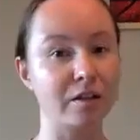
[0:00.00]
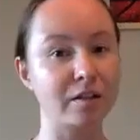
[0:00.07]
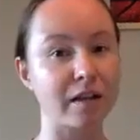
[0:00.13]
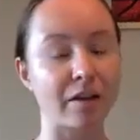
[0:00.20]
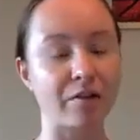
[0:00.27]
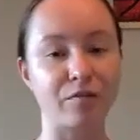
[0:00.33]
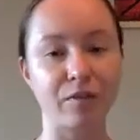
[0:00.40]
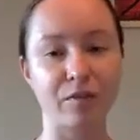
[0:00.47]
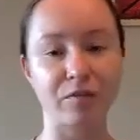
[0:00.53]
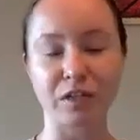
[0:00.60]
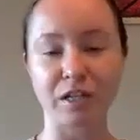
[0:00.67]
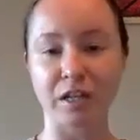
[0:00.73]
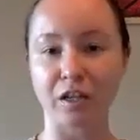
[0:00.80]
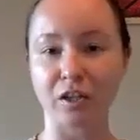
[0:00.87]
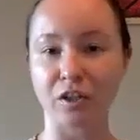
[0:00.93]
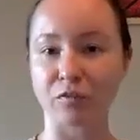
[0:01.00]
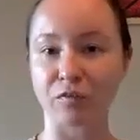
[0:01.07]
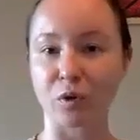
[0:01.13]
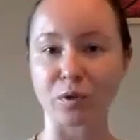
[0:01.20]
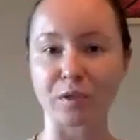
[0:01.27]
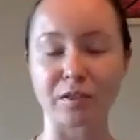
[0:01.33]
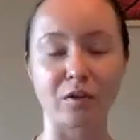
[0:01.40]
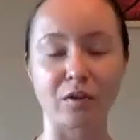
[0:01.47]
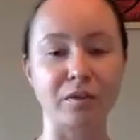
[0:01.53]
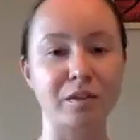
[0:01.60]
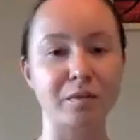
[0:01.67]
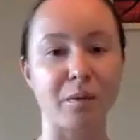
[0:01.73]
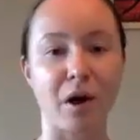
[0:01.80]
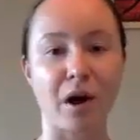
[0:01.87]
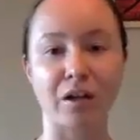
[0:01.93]
Yeah. 10, 15, you're focused on the
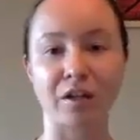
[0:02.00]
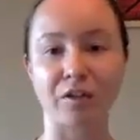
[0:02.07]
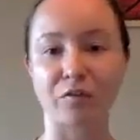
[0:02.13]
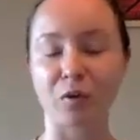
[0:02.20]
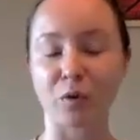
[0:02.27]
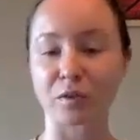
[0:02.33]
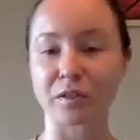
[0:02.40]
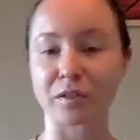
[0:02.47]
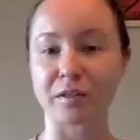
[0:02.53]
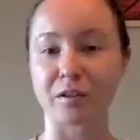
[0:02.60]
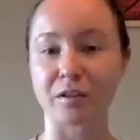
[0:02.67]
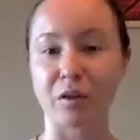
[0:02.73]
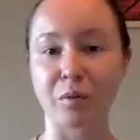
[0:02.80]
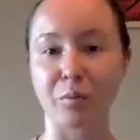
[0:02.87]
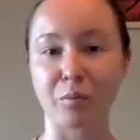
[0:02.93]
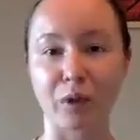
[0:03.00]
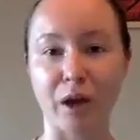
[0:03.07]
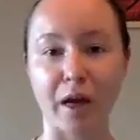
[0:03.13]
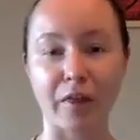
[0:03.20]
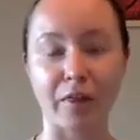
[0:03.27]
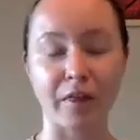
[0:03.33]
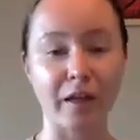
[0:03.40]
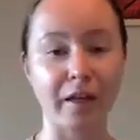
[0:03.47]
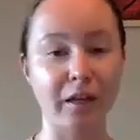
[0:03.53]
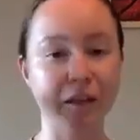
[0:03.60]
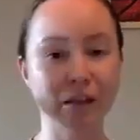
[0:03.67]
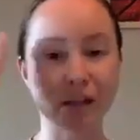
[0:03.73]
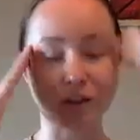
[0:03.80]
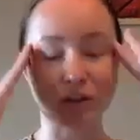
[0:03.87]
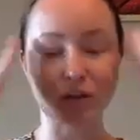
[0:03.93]
spine, you're focused in on the breath,
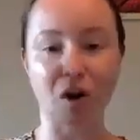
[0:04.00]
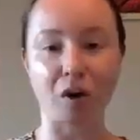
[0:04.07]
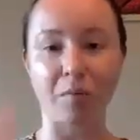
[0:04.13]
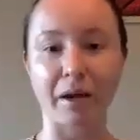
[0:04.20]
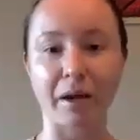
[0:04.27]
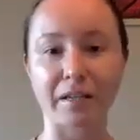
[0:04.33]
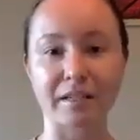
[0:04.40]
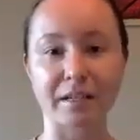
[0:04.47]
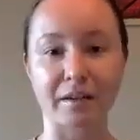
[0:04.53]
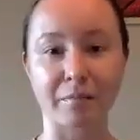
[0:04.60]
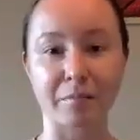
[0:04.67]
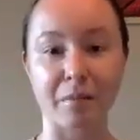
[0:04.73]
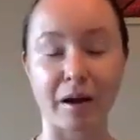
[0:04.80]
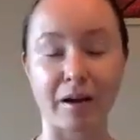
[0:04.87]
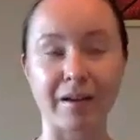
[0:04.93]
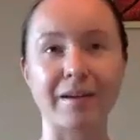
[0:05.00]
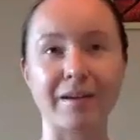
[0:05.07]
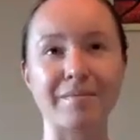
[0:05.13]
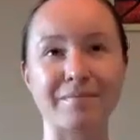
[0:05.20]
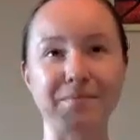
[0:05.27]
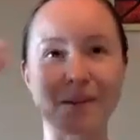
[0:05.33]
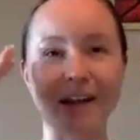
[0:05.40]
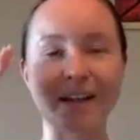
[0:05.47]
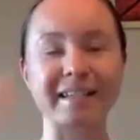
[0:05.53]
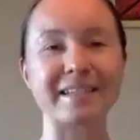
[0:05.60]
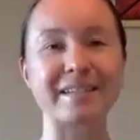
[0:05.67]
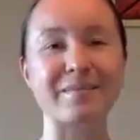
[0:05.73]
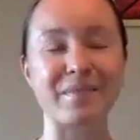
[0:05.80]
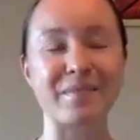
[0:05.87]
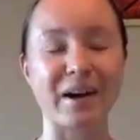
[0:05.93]
that strong mind
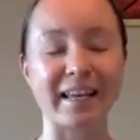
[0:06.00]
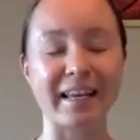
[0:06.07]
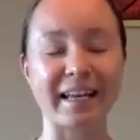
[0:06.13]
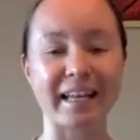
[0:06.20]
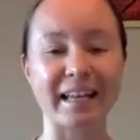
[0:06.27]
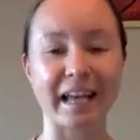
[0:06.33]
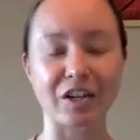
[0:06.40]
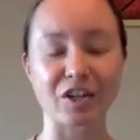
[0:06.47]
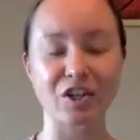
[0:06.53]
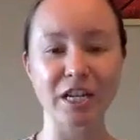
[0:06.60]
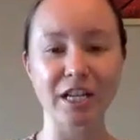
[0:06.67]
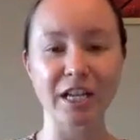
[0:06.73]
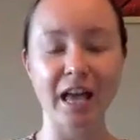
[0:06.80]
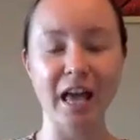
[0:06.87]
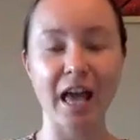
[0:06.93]
to body connection.